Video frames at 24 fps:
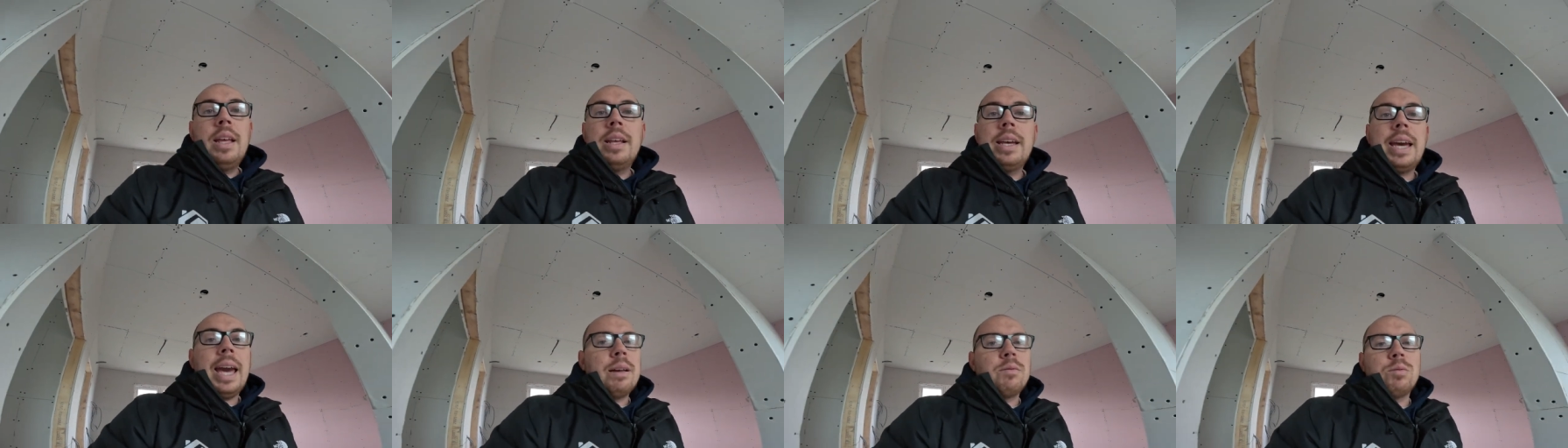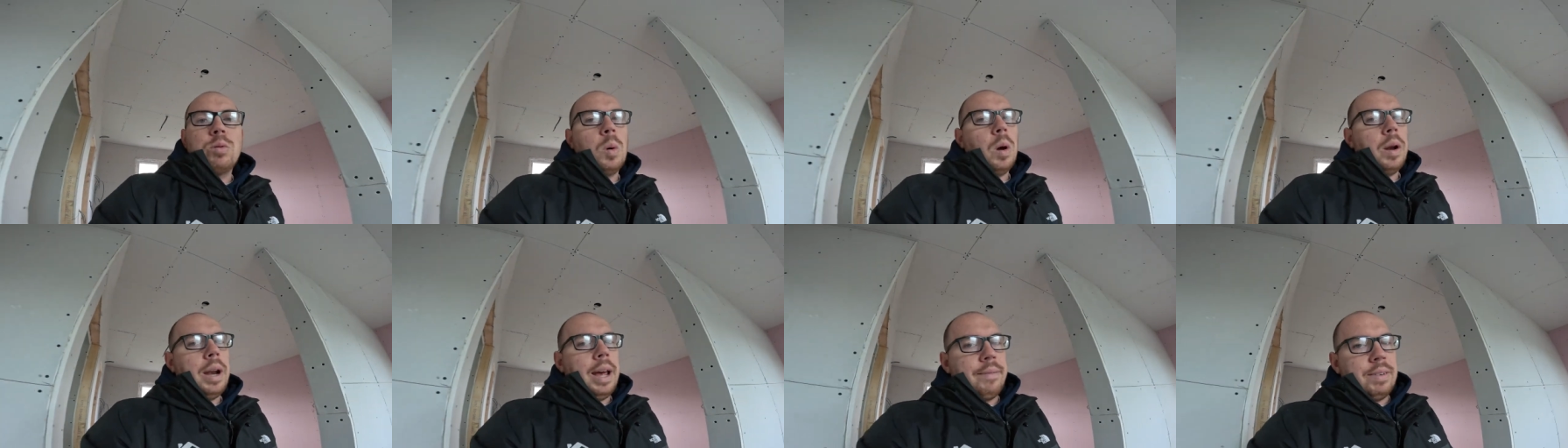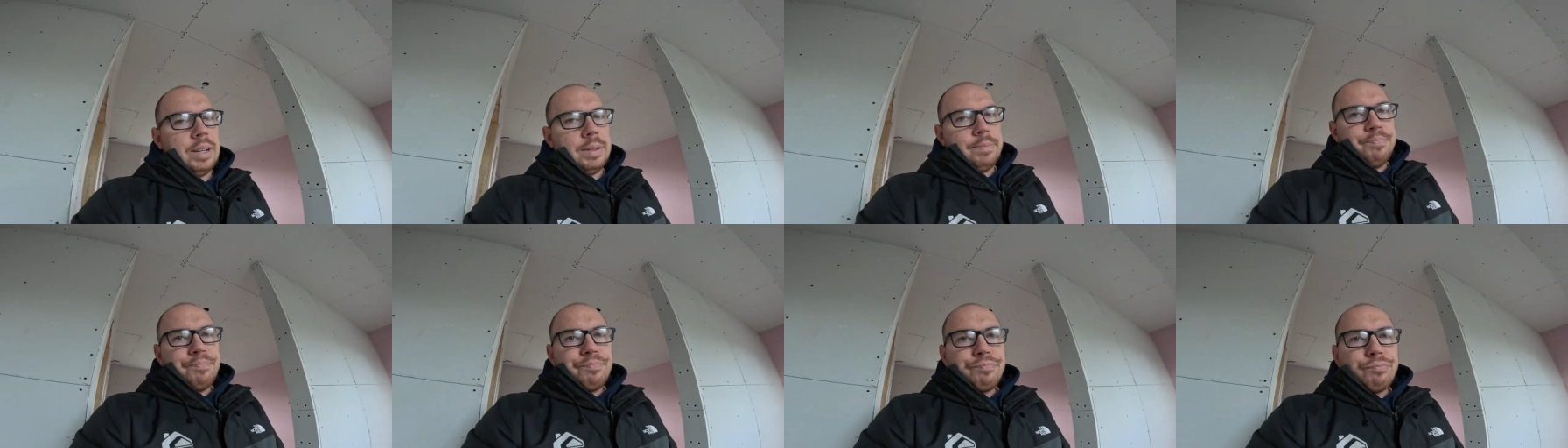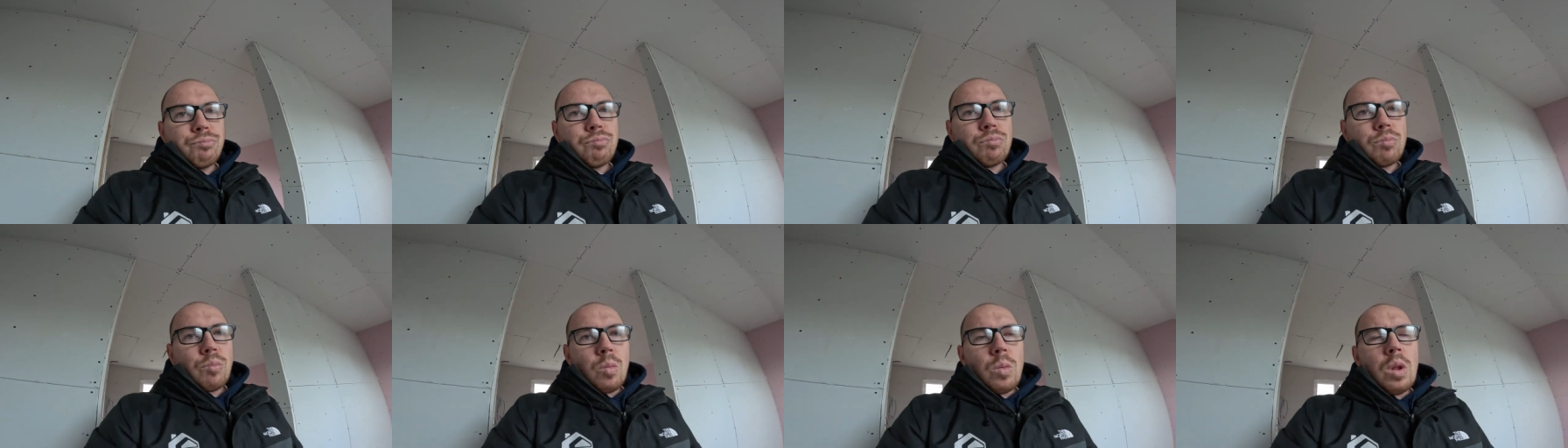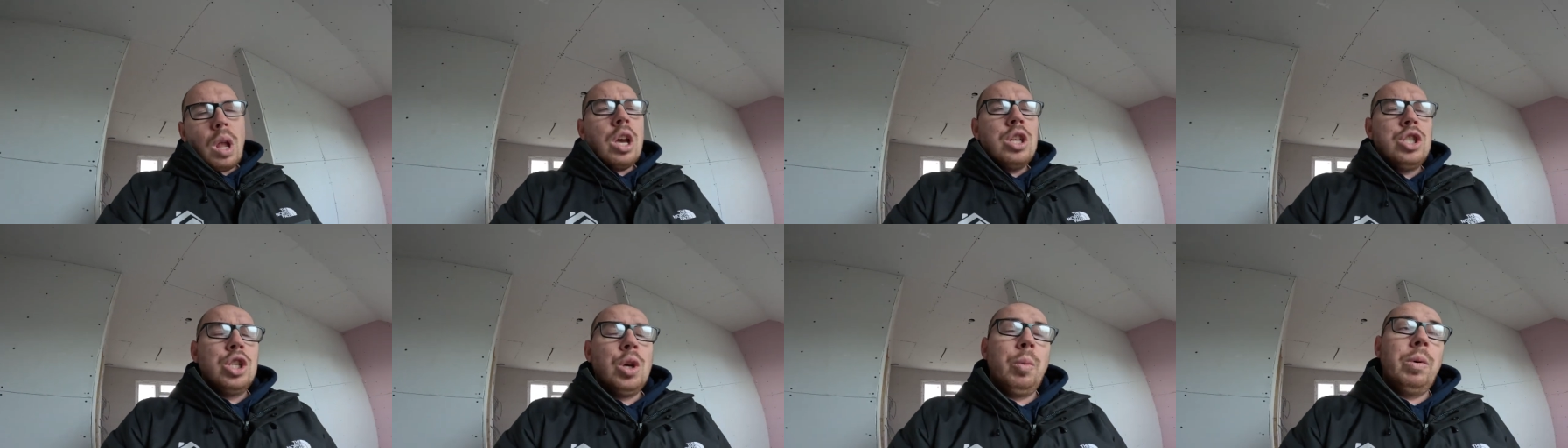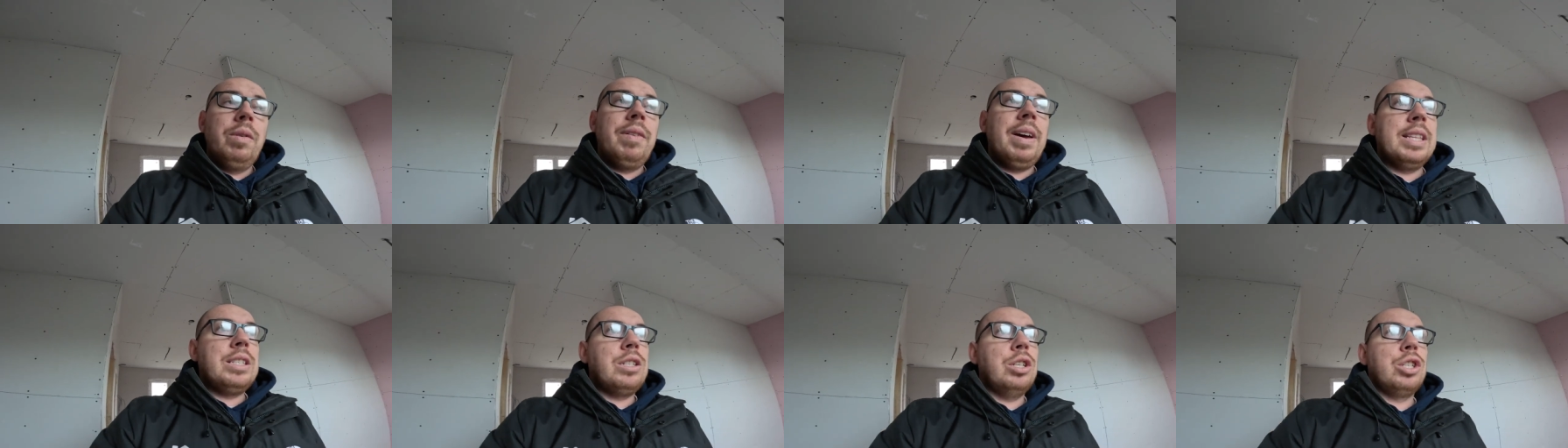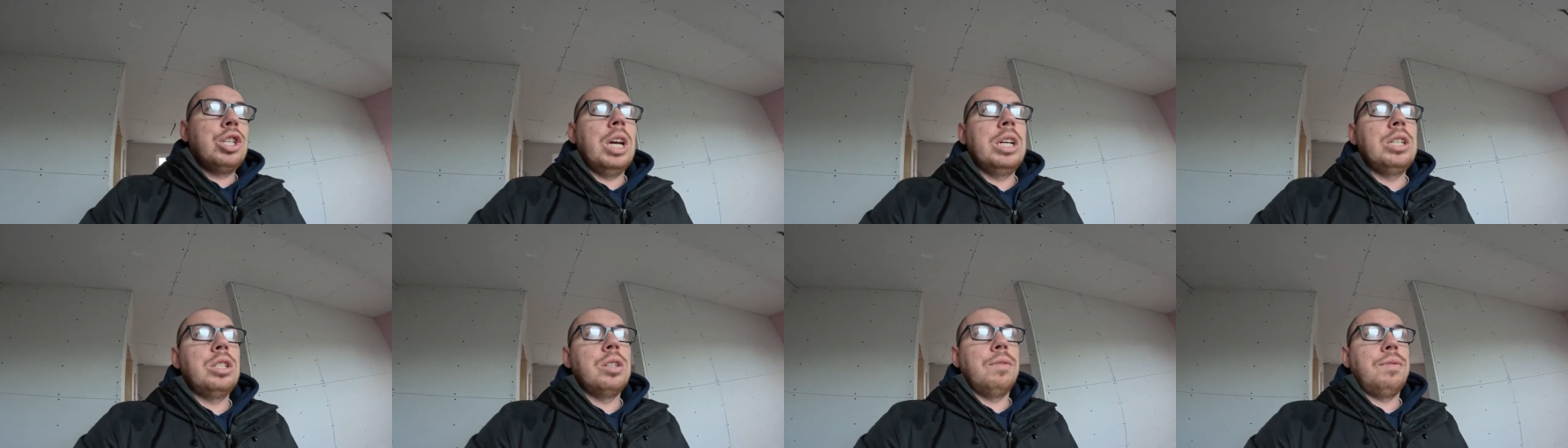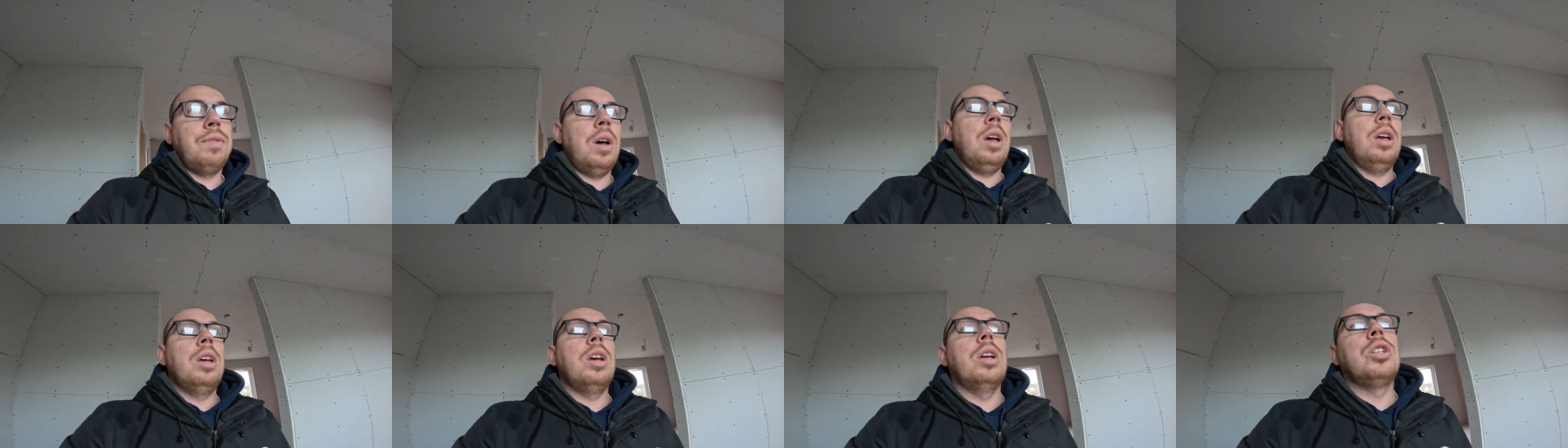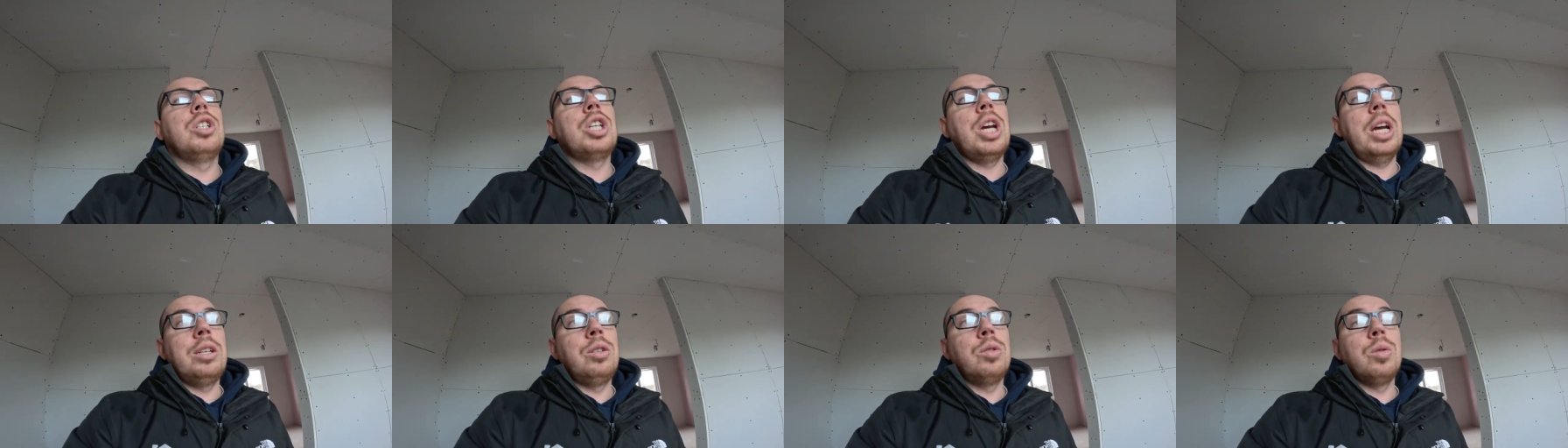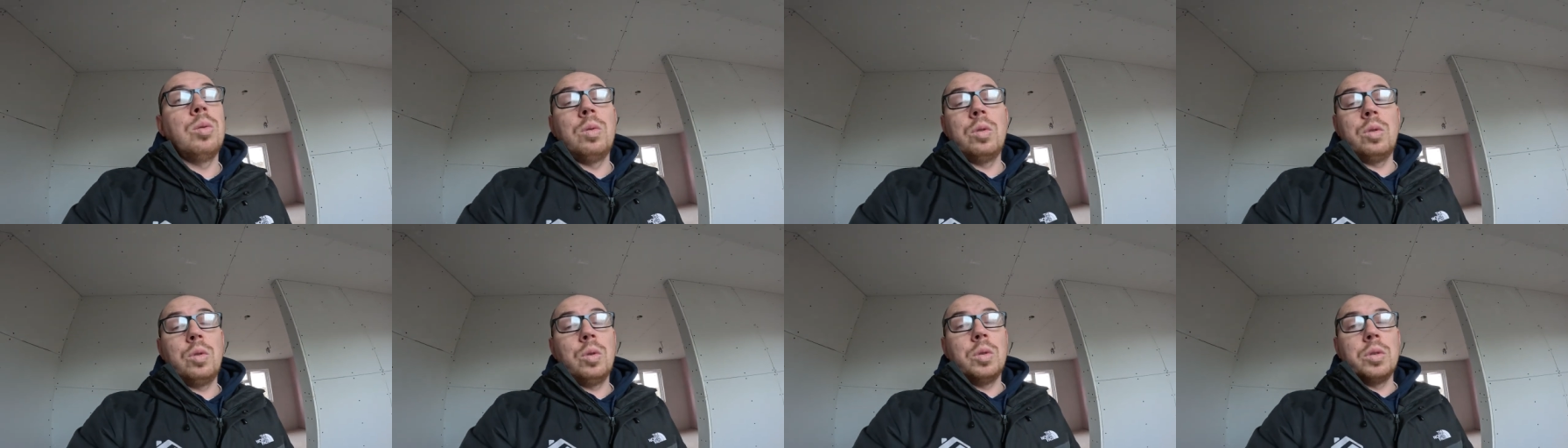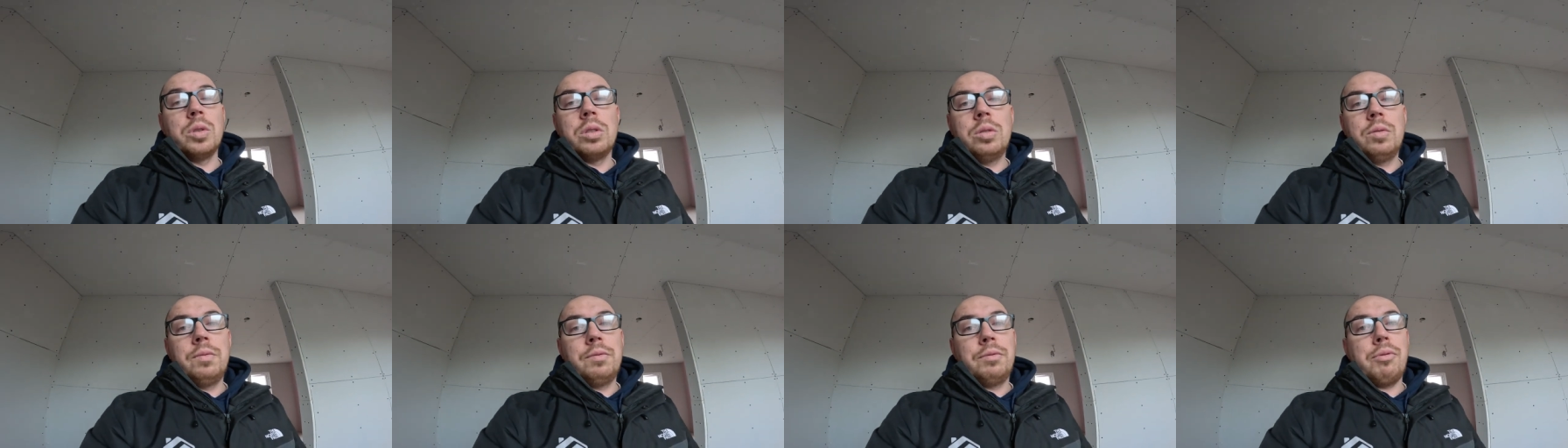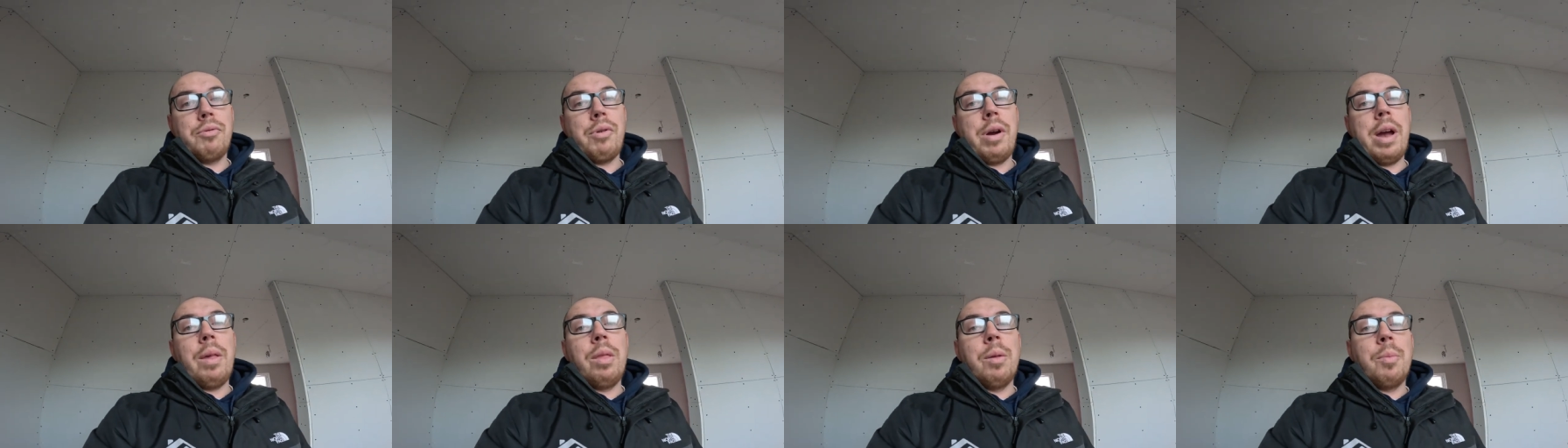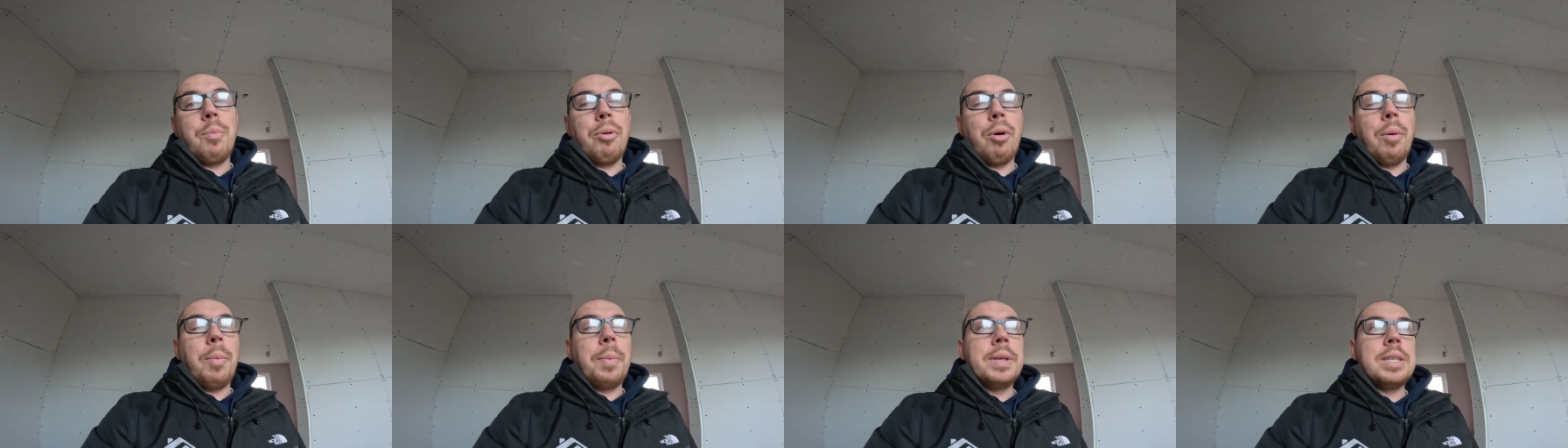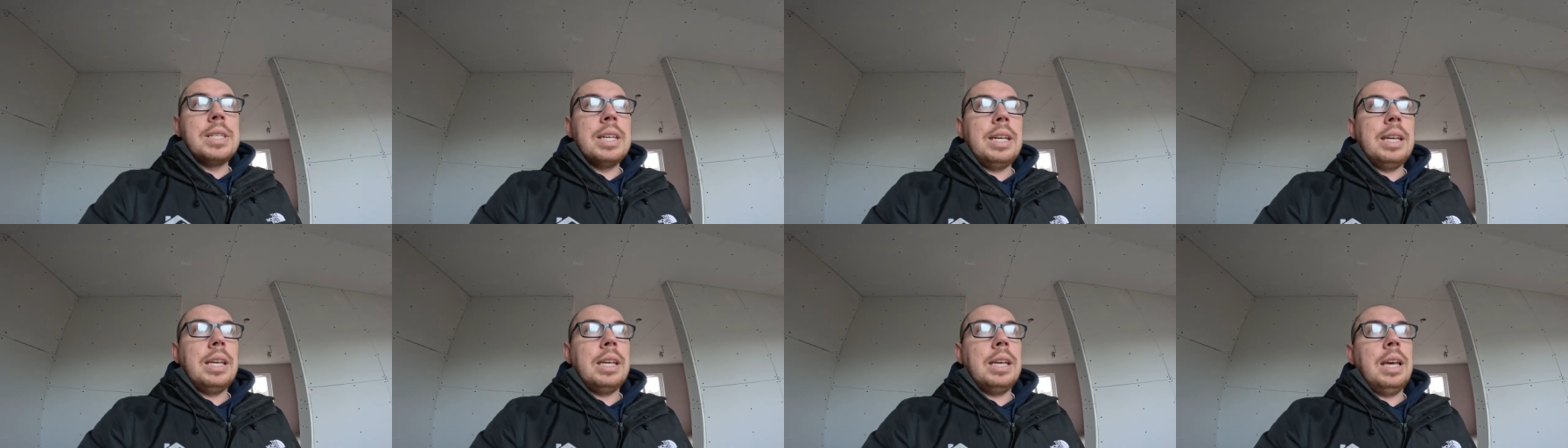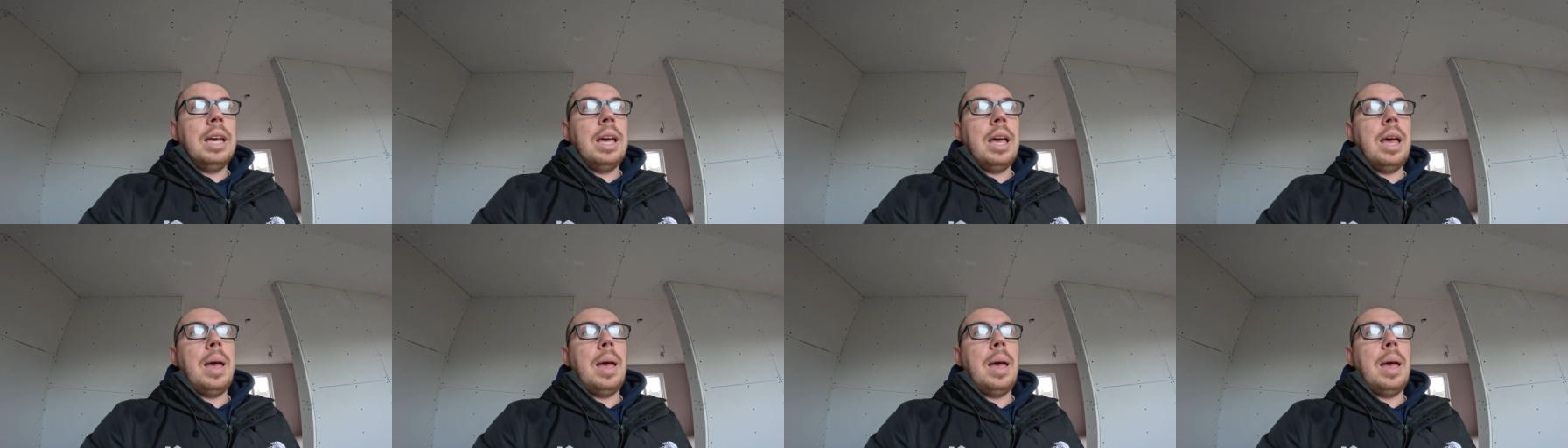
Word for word: council won't have it. So we've had to change the uh, change all the doors throughout the property,